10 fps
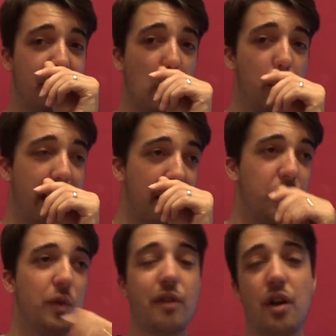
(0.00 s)
will be getting
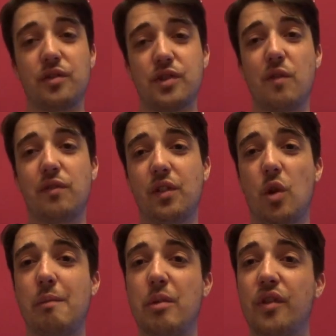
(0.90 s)
new phones over the
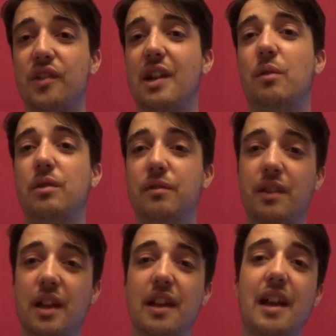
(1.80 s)
coming months, and I will
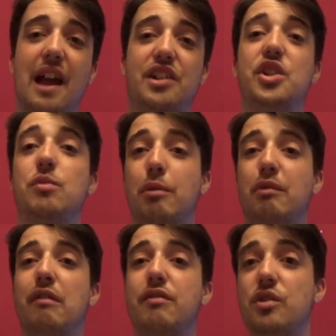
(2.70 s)
actually do proper
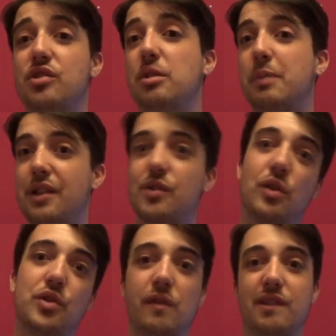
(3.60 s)
reviews and that sort
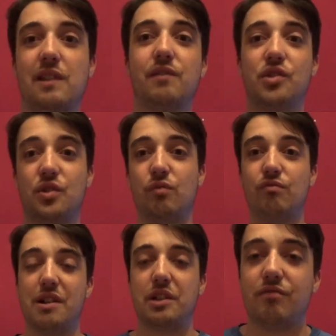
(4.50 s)
of stuff instead of just
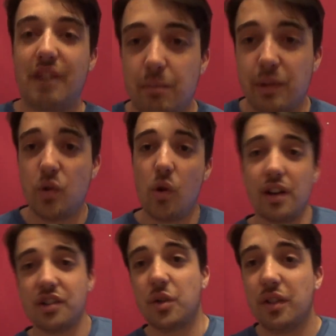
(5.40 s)
randomly
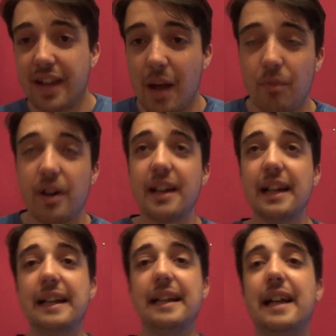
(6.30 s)
talking to you at the camera.
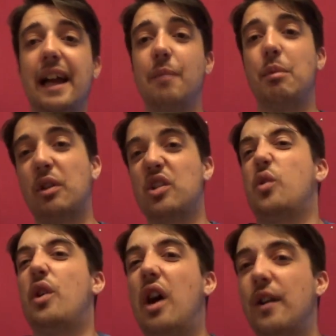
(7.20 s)
But because
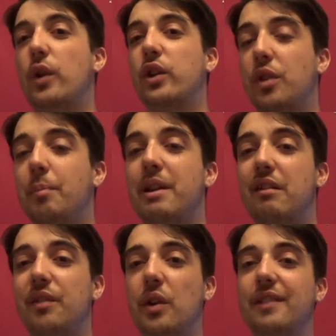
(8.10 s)
I'd already done the peer
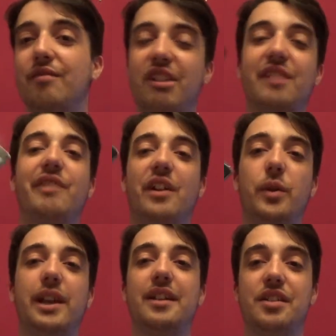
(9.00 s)
review, I didn't really feel we
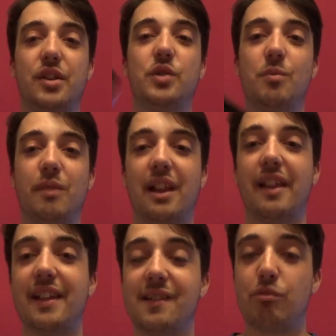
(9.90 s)
needed to do something
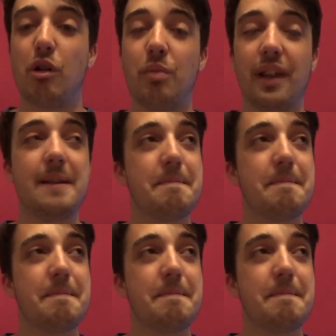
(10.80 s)
like this properly.